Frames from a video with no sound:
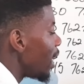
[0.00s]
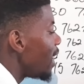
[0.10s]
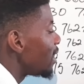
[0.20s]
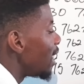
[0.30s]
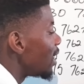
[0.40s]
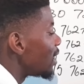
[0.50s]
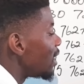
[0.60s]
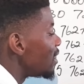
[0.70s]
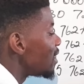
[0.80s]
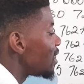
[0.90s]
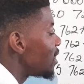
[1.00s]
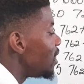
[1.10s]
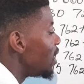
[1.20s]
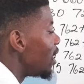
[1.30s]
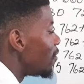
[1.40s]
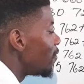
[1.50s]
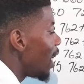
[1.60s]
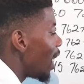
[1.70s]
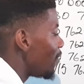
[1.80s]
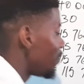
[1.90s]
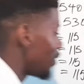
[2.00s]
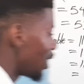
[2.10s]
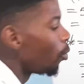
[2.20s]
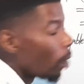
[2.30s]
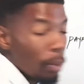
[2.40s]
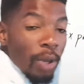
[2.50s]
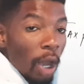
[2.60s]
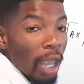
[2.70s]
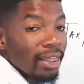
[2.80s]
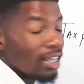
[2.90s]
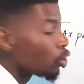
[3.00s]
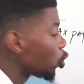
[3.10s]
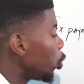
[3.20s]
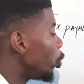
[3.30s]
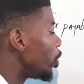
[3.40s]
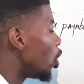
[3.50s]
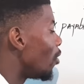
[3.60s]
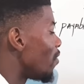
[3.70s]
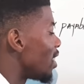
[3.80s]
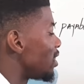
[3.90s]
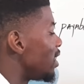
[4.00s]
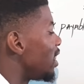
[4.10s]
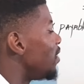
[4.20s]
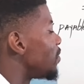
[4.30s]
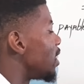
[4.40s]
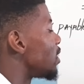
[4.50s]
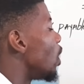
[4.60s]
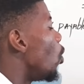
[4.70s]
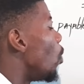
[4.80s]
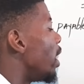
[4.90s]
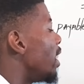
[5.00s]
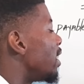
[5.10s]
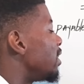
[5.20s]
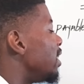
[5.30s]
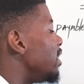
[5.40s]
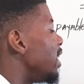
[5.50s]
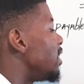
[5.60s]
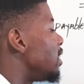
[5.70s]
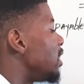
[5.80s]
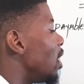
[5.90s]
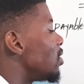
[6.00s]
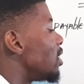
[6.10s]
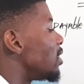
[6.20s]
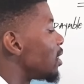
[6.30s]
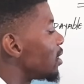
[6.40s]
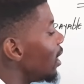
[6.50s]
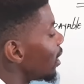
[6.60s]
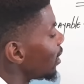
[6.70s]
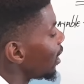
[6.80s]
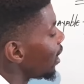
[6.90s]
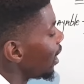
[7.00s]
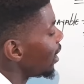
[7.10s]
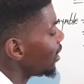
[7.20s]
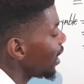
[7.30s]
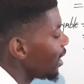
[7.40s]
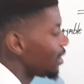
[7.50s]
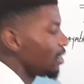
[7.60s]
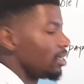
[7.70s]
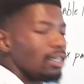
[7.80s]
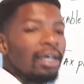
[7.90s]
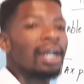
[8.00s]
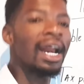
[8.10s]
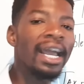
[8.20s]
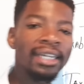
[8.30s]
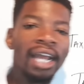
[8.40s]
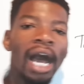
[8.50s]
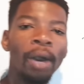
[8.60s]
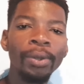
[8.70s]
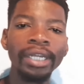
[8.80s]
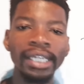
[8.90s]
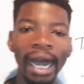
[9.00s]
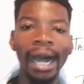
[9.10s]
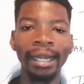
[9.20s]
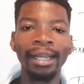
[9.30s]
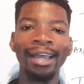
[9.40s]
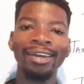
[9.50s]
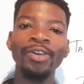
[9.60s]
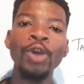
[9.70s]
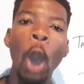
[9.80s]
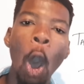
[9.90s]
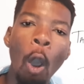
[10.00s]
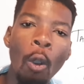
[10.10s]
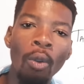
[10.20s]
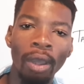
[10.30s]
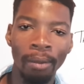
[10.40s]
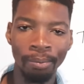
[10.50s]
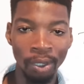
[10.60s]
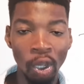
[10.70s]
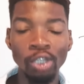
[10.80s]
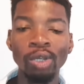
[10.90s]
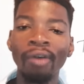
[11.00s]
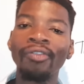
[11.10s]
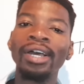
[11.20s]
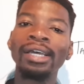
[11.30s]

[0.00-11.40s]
eight hundred sixty-five. And when we add these two, it obviously gives us one hundred thirty thousand six hundred thirty, right? Are we done? No, because of